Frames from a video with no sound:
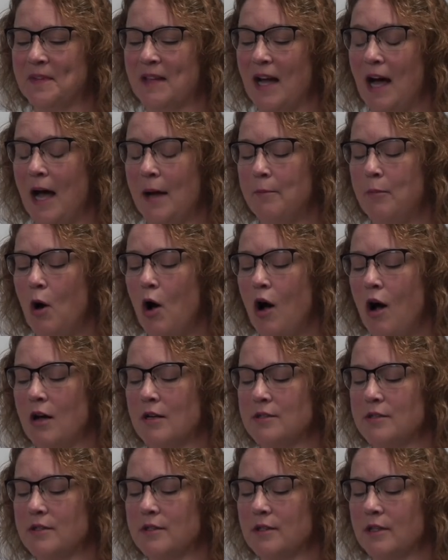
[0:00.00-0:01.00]
I
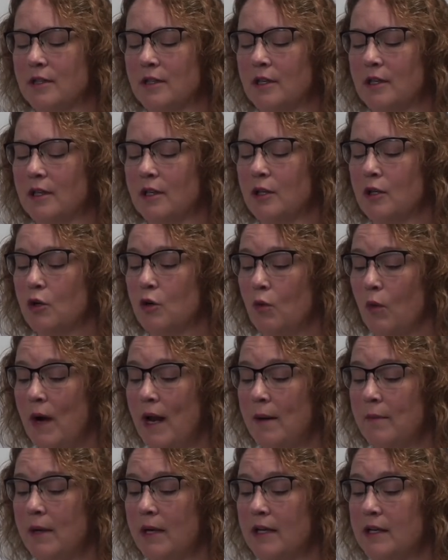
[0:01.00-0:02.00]
pause.
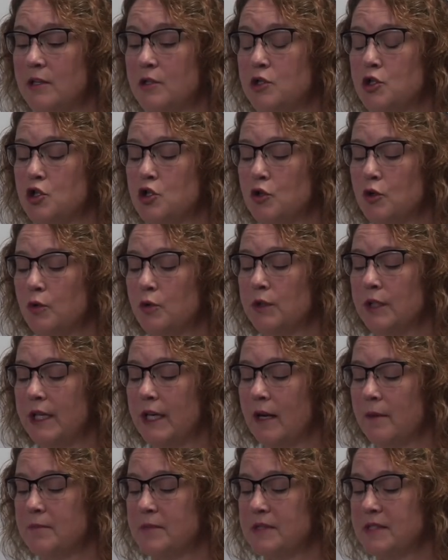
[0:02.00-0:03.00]
Grandma is truly
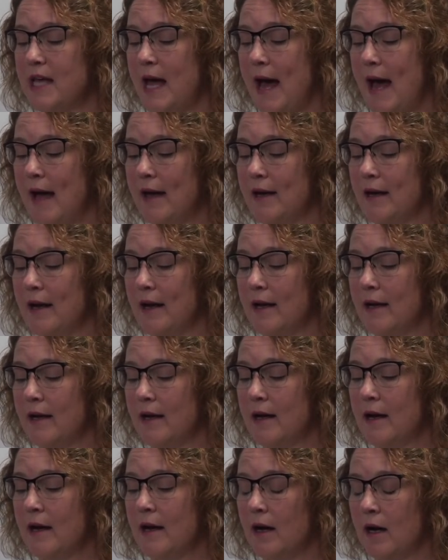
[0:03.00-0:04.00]
upset.
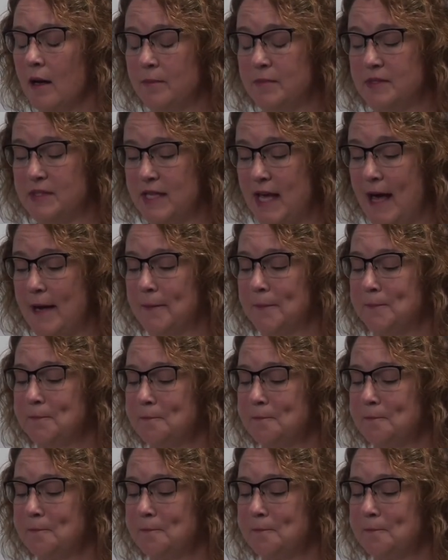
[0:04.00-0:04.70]
Upset.